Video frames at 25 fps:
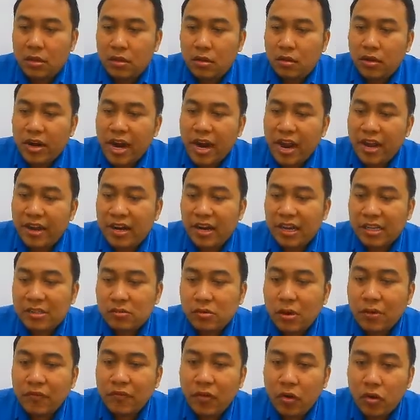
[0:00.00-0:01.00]
Alright, the last
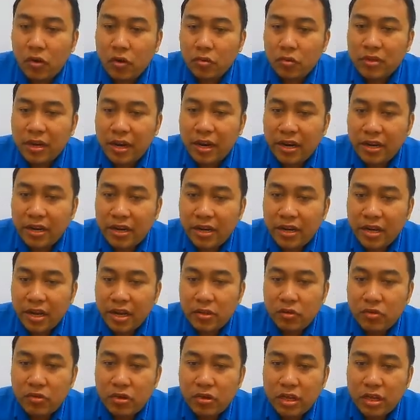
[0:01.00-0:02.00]
one, volume traded,
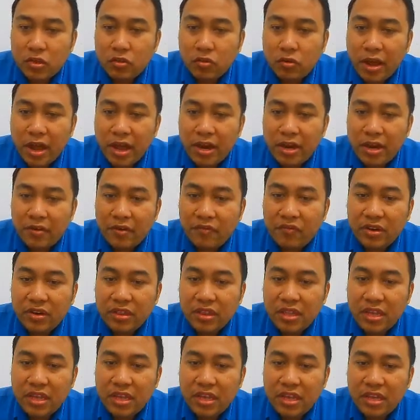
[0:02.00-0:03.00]
you need to add
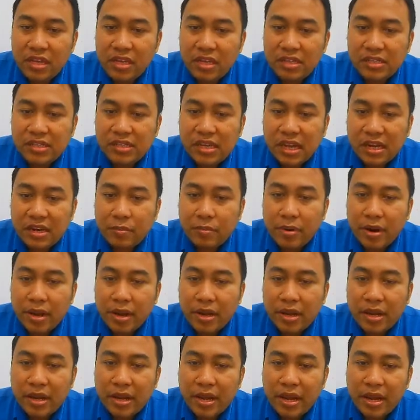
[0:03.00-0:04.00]
everything inside the
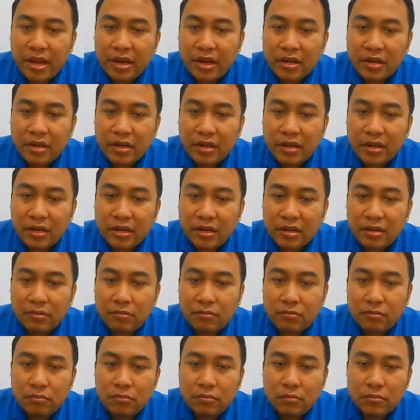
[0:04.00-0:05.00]
bracket,
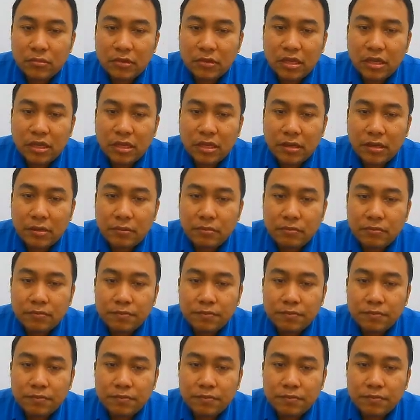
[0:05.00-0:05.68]
yeah. Okay.